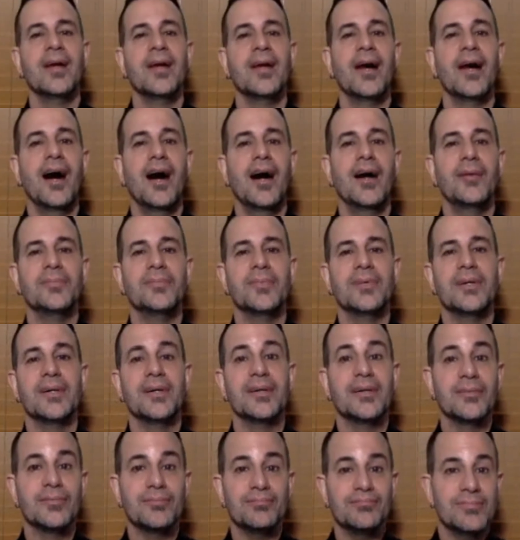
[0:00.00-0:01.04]
phone.
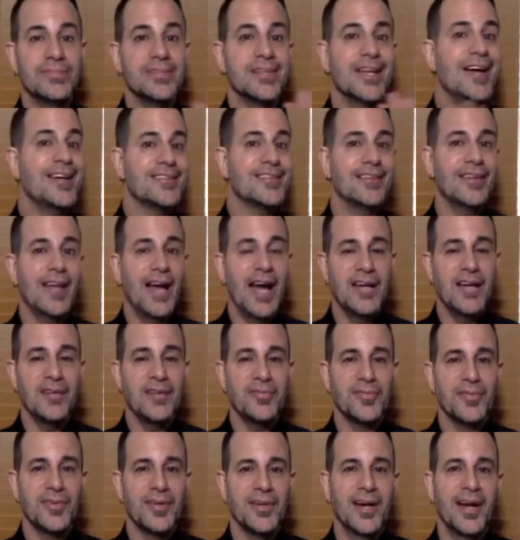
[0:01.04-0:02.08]
Less life,